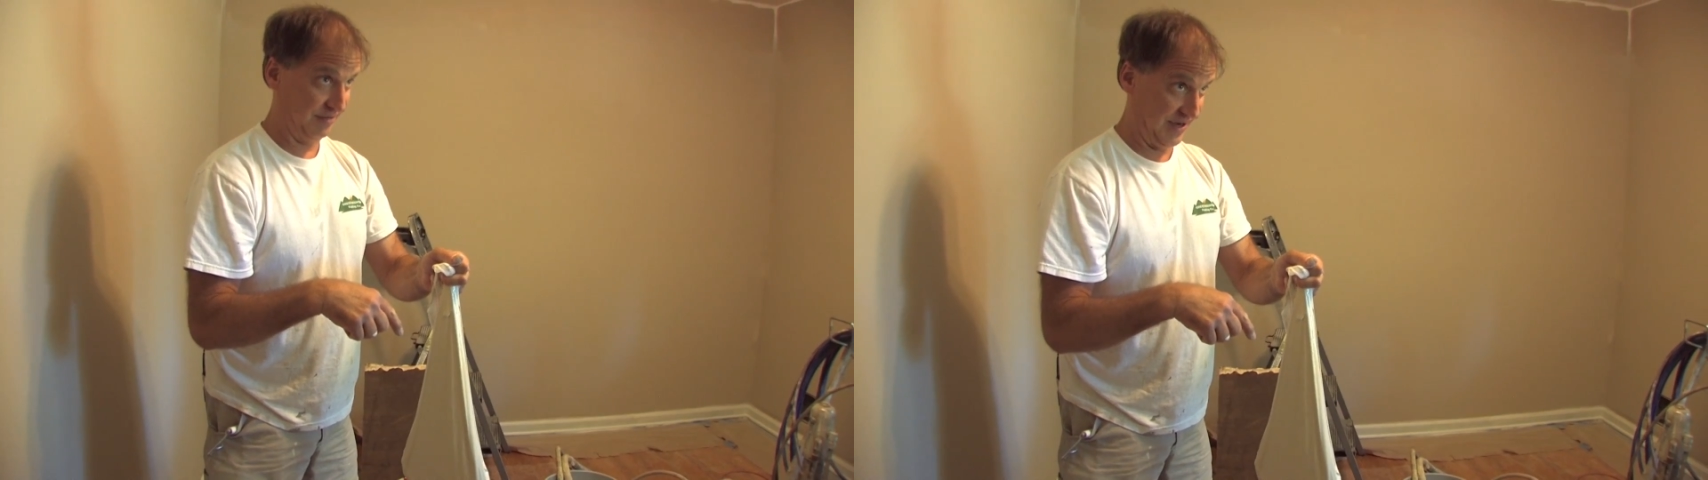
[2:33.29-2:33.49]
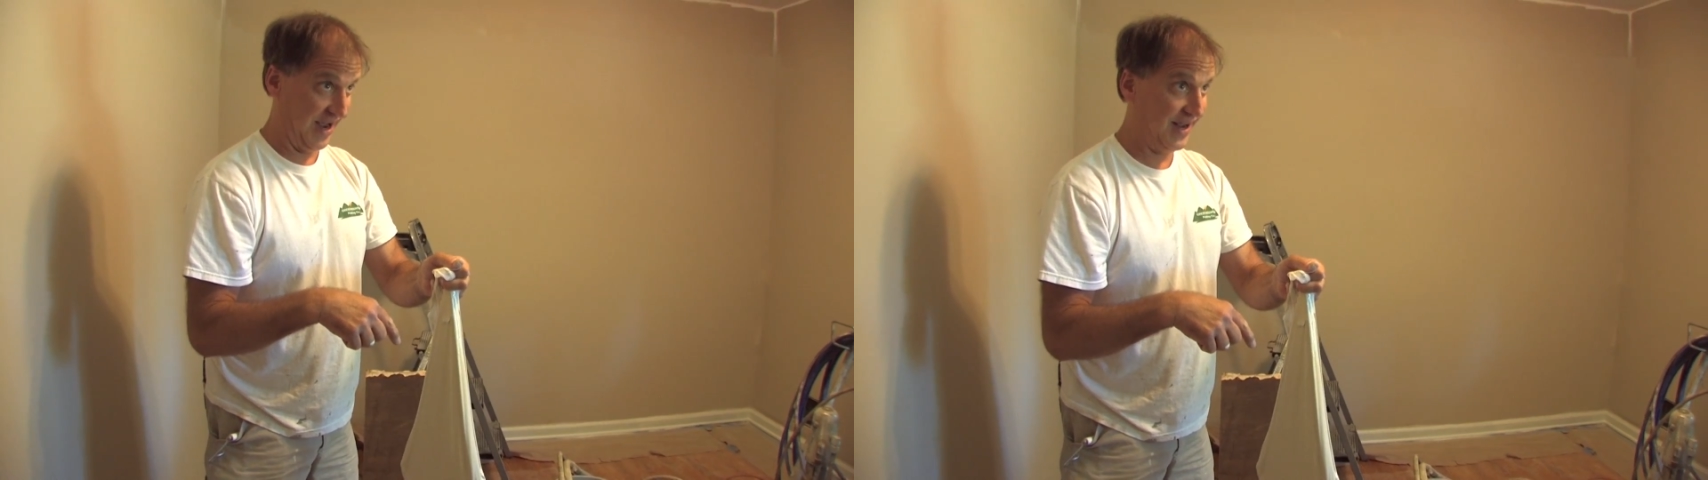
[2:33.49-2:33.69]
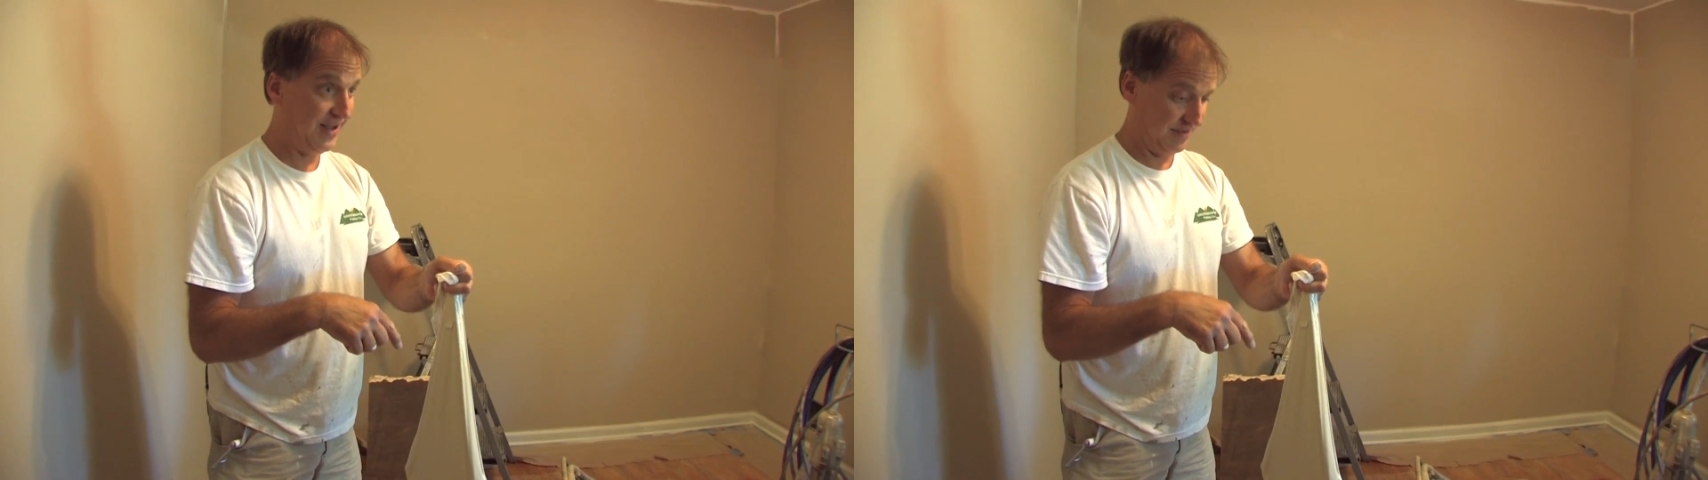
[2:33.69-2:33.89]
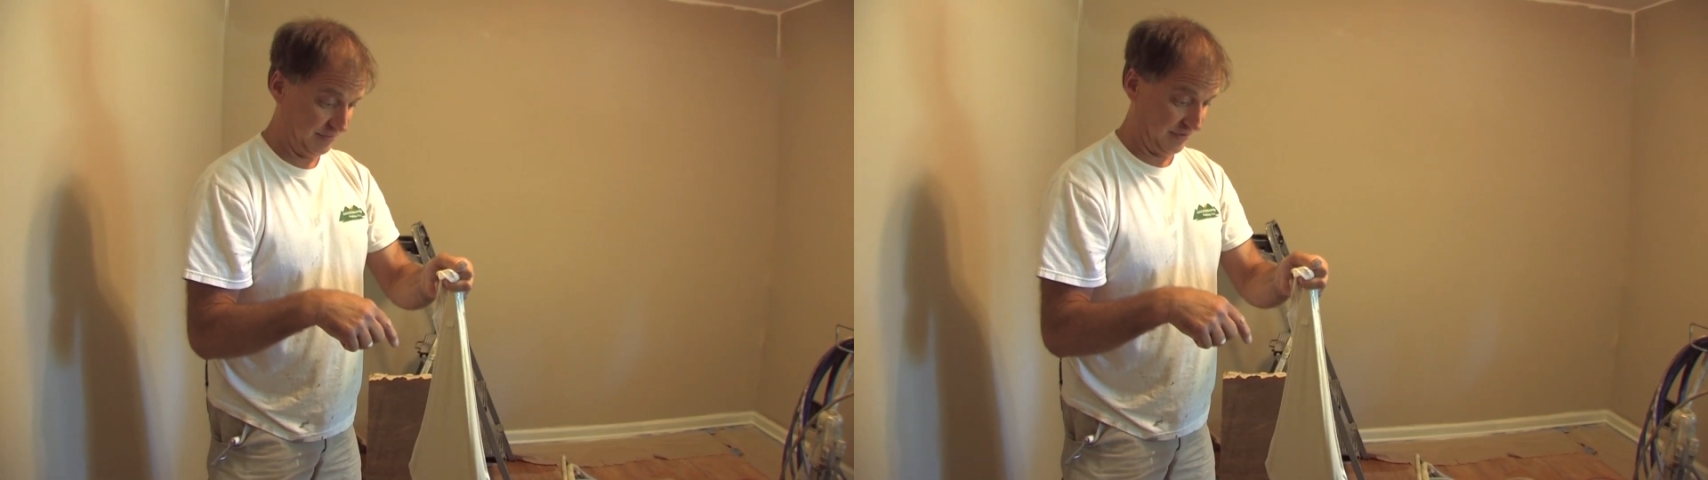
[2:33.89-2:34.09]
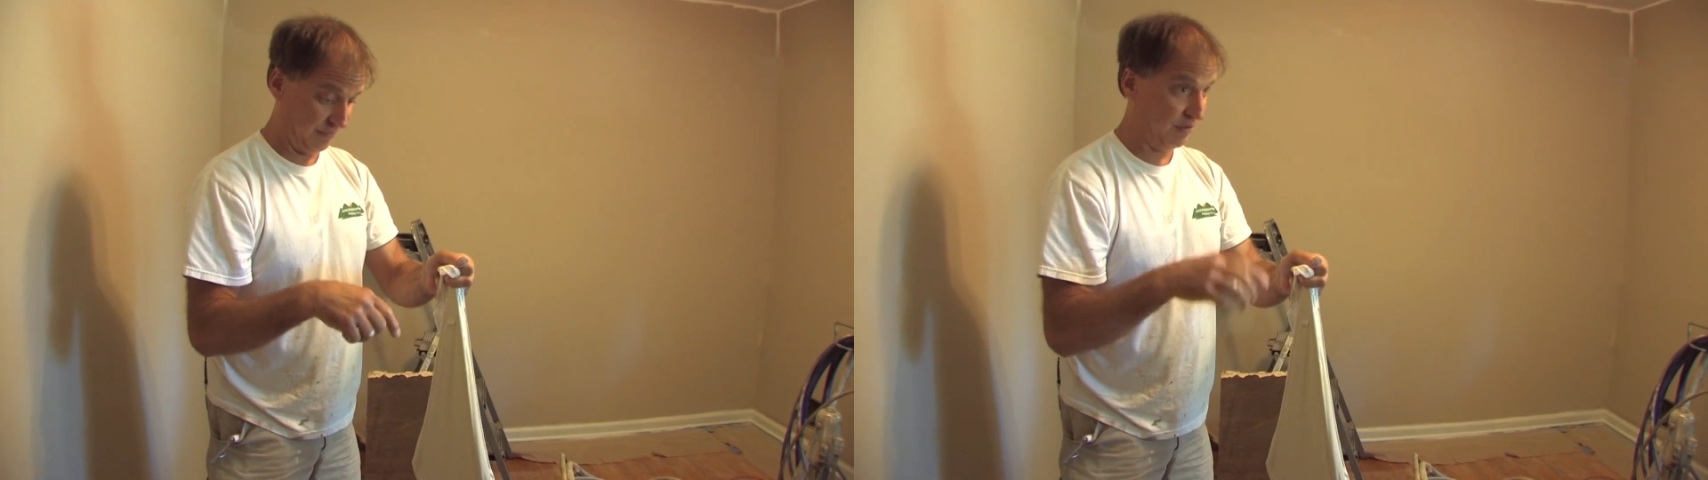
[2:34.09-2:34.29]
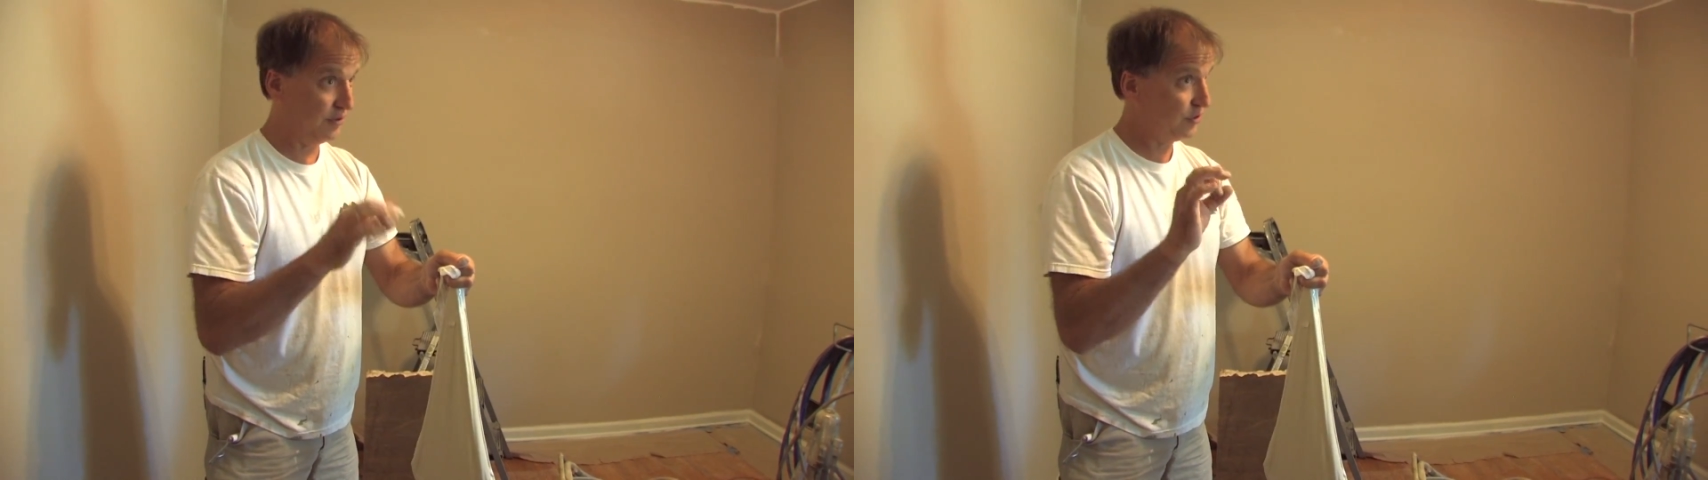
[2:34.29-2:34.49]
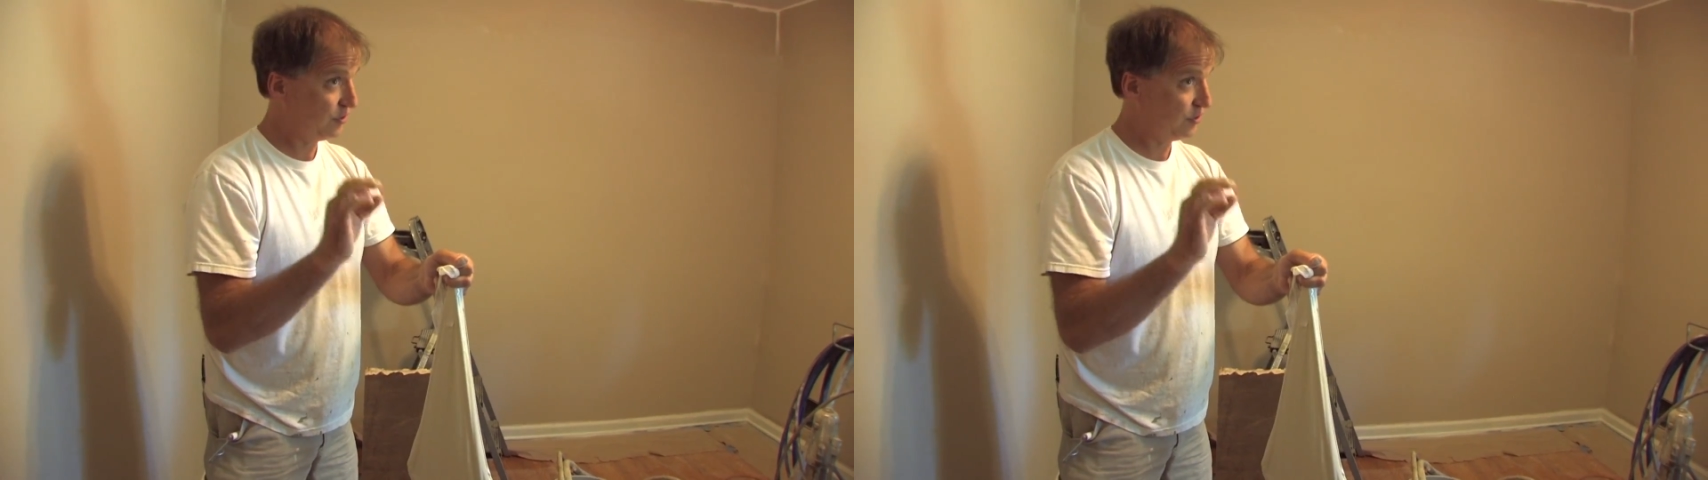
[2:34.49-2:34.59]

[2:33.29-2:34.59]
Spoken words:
okay? But I wanna